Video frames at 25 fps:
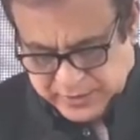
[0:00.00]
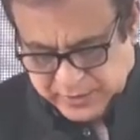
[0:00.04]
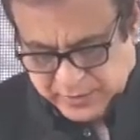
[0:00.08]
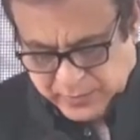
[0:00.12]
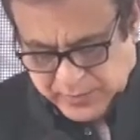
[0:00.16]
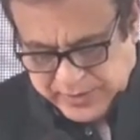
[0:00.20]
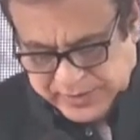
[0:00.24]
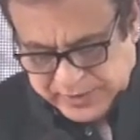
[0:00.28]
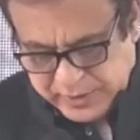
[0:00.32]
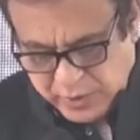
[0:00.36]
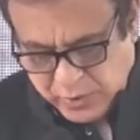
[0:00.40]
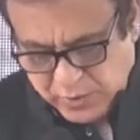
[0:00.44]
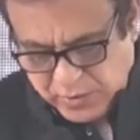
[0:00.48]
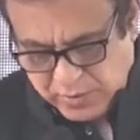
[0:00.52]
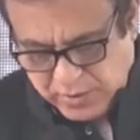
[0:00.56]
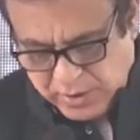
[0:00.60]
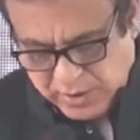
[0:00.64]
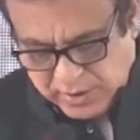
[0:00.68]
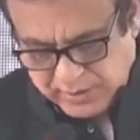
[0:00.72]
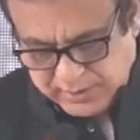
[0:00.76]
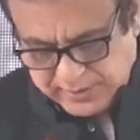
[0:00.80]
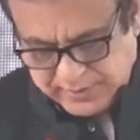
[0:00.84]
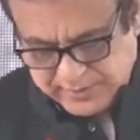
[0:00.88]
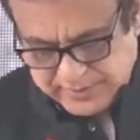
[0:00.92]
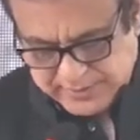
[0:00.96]
will
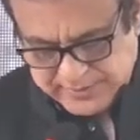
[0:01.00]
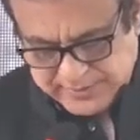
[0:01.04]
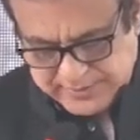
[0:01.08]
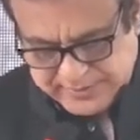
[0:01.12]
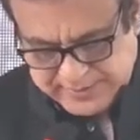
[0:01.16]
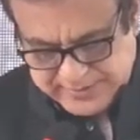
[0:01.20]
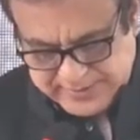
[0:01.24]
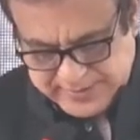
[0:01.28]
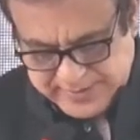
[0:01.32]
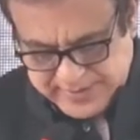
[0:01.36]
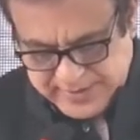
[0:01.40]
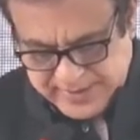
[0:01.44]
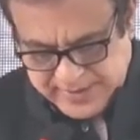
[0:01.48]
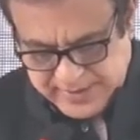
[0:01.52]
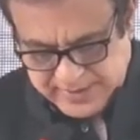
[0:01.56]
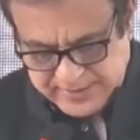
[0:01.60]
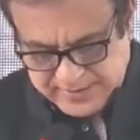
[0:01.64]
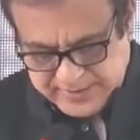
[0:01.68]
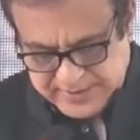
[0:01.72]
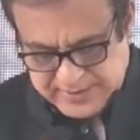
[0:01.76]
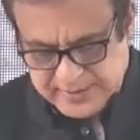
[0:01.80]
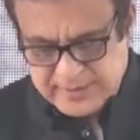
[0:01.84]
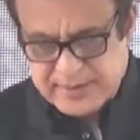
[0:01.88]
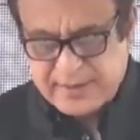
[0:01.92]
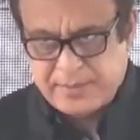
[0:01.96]
go on
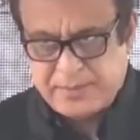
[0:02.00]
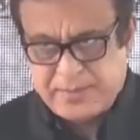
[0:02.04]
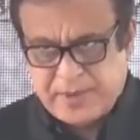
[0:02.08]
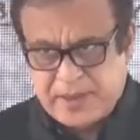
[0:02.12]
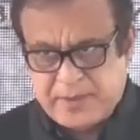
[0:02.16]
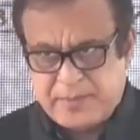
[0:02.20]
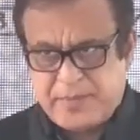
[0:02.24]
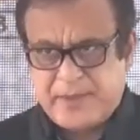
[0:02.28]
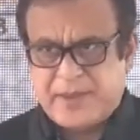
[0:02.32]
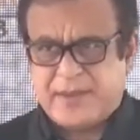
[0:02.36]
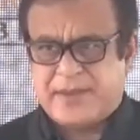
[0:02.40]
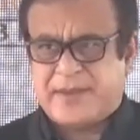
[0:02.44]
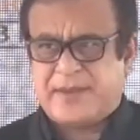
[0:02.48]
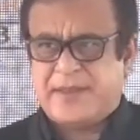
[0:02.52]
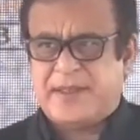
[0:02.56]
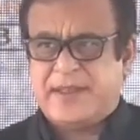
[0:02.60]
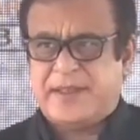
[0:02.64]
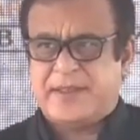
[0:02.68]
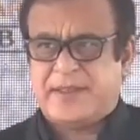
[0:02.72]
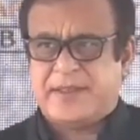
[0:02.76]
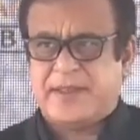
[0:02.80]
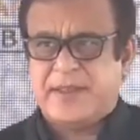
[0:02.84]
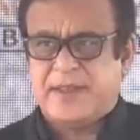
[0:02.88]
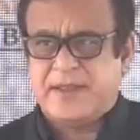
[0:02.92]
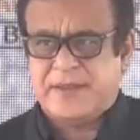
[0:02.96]
until the purpose
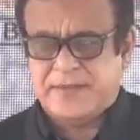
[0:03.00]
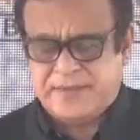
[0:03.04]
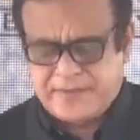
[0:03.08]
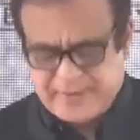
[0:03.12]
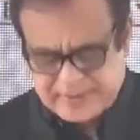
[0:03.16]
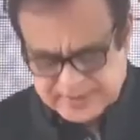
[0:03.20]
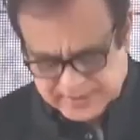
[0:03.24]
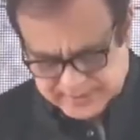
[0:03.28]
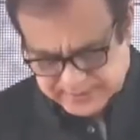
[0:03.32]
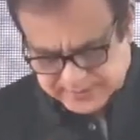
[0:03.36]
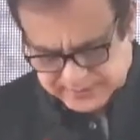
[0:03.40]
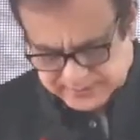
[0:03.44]
is served,